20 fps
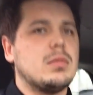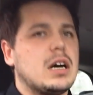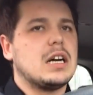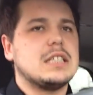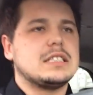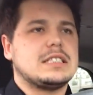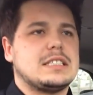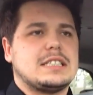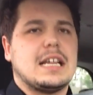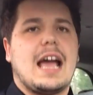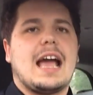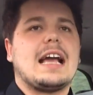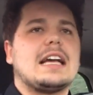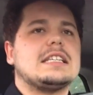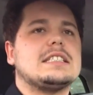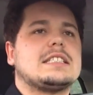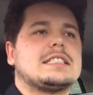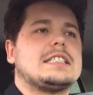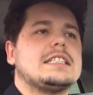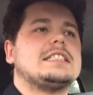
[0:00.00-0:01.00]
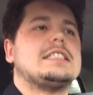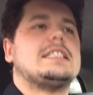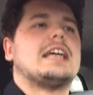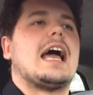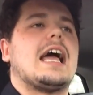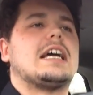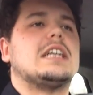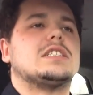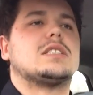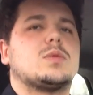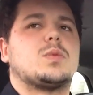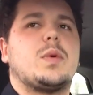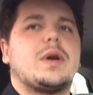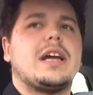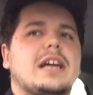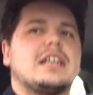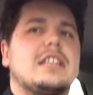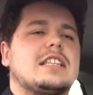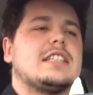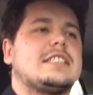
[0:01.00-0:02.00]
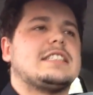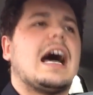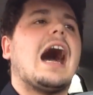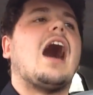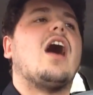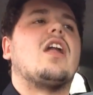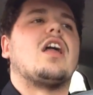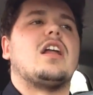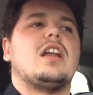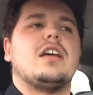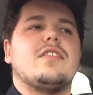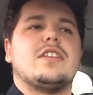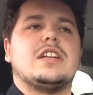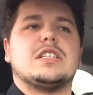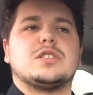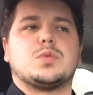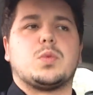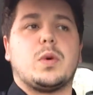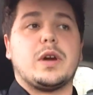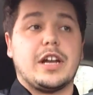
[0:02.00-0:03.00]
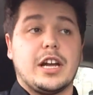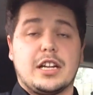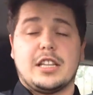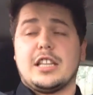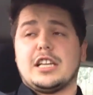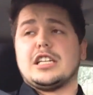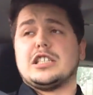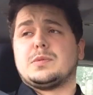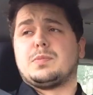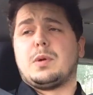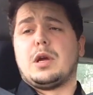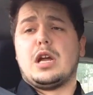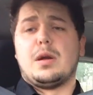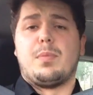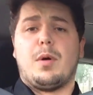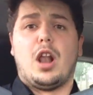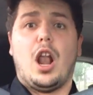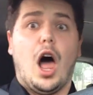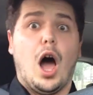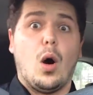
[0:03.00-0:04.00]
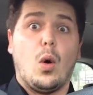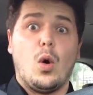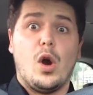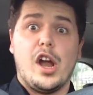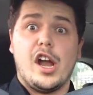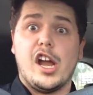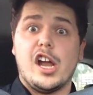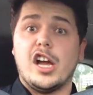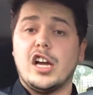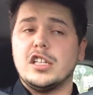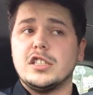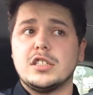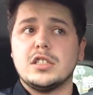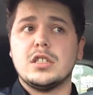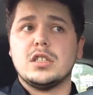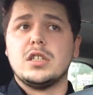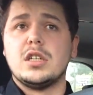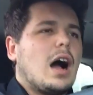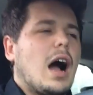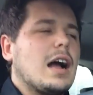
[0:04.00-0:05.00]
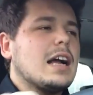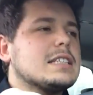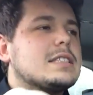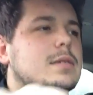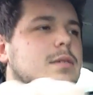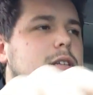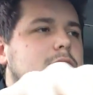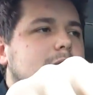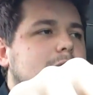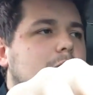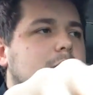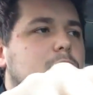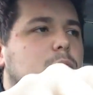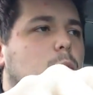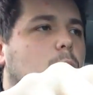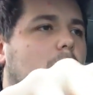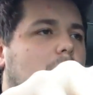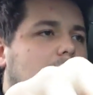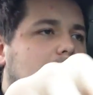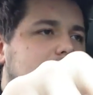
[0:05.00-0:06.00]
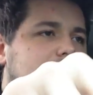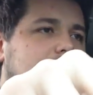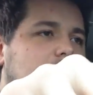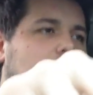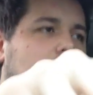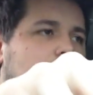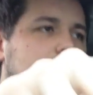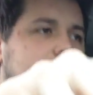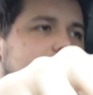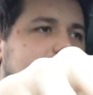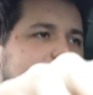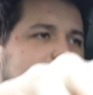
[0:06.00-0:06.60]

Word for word: my days. Today is weird. The town I live in is weird. These people are weird. I guess I'm going to tell you why I started the